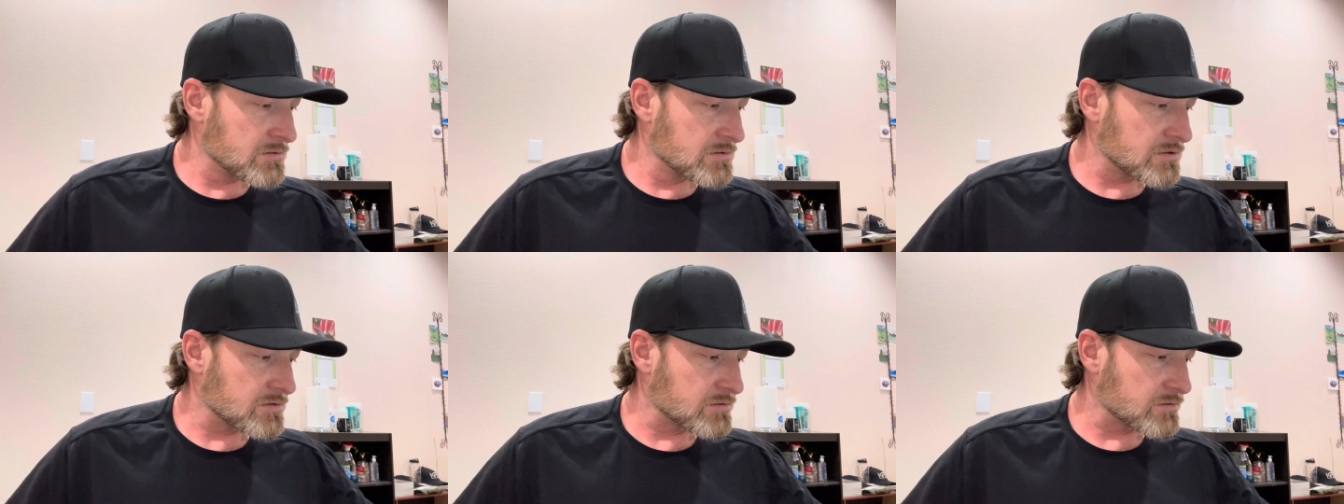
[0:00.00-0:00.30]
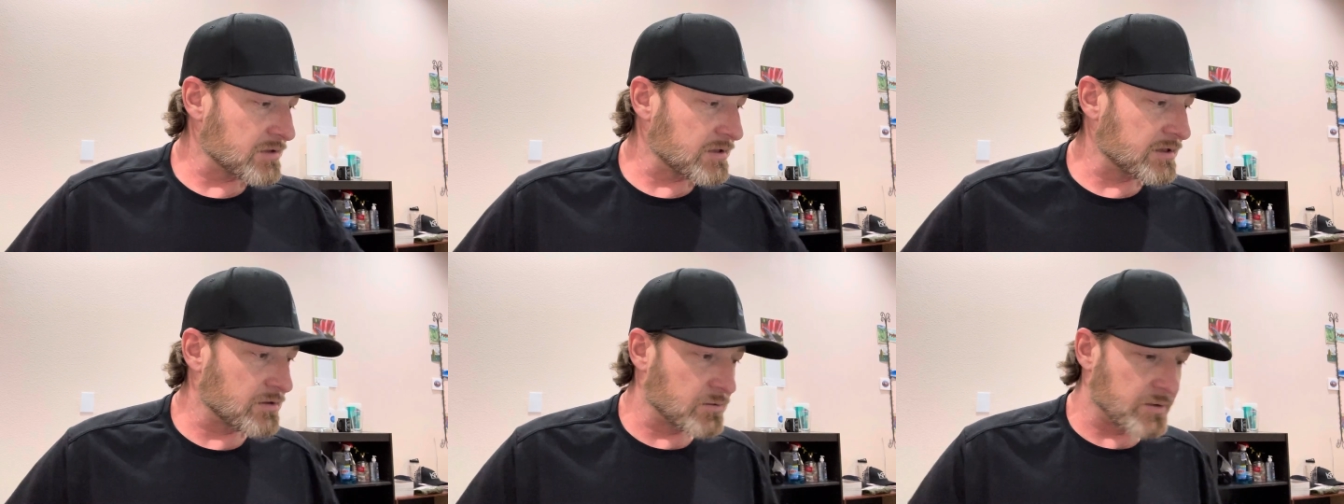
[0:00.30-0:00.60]
Just
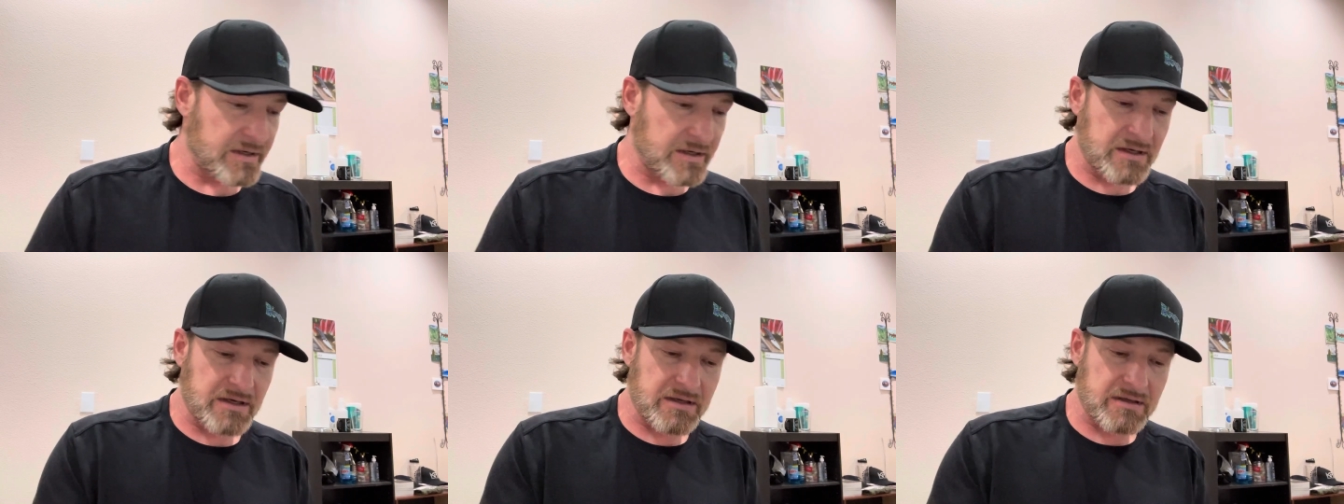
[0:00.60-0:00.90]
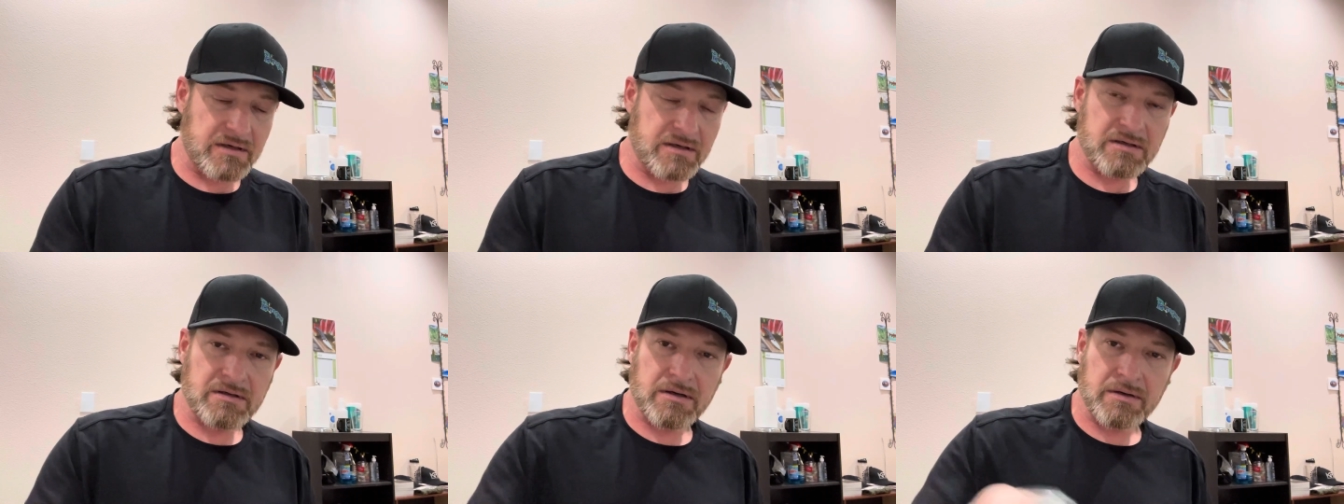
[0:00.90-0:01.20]
really quick. Yeah,
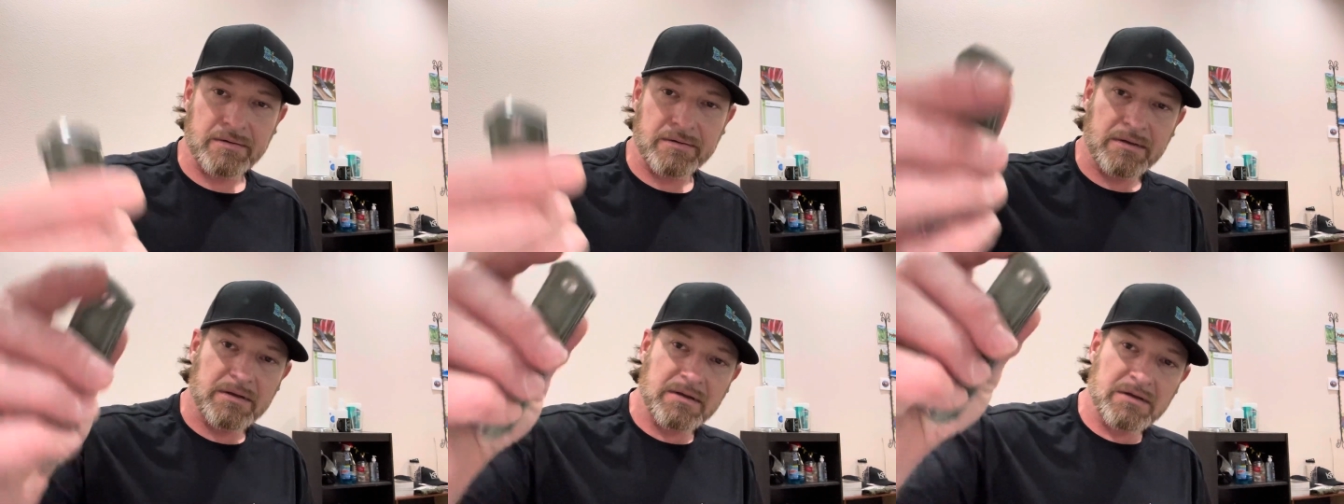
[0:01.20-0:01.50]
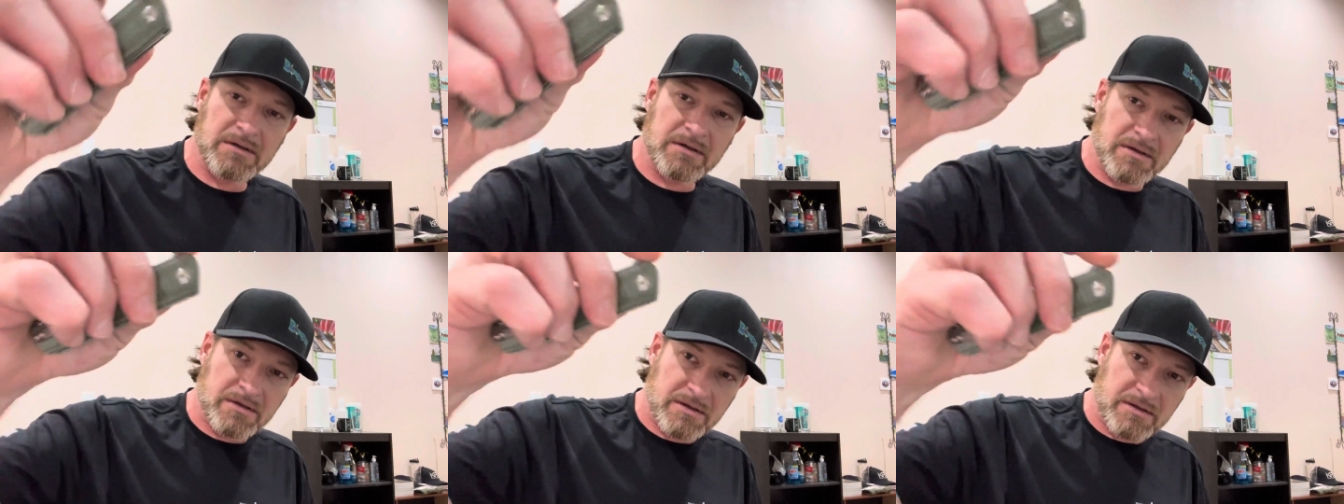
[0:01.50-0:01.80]
here. Oh,
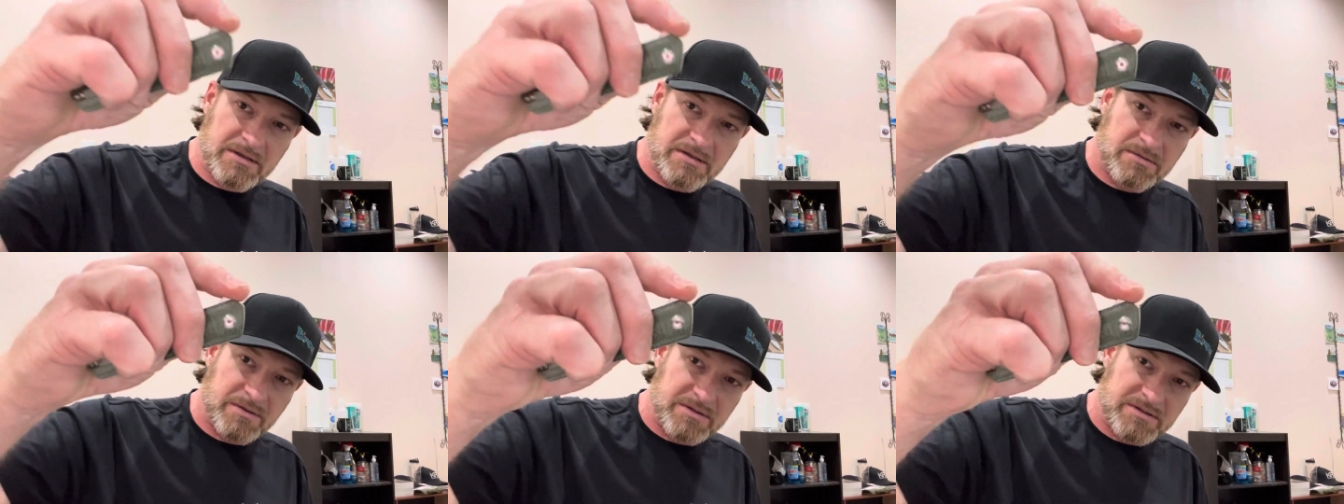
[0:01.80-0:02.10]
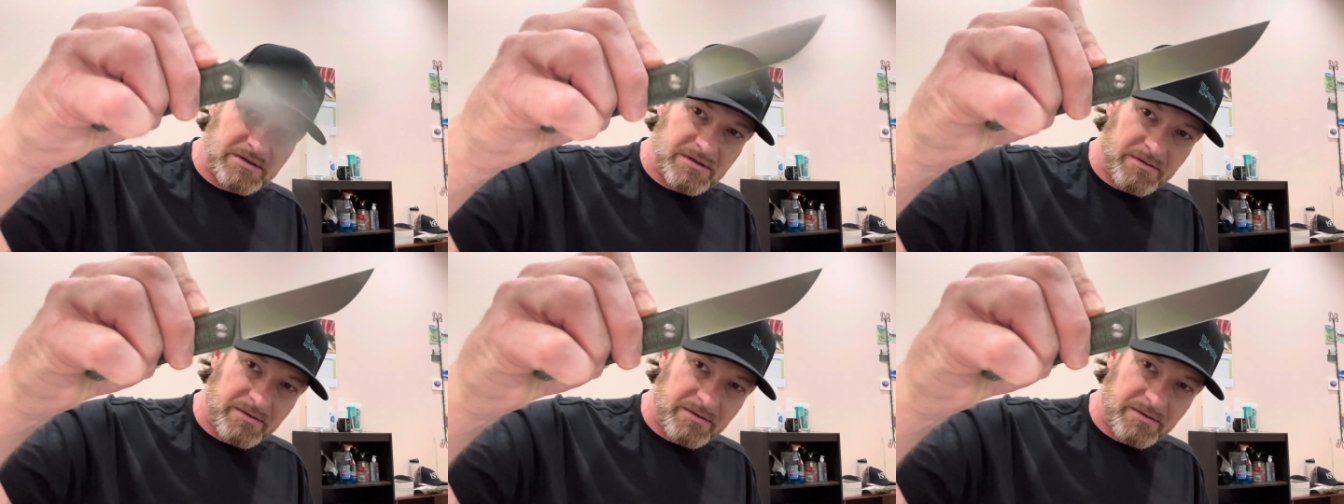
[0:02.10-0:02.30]
this one's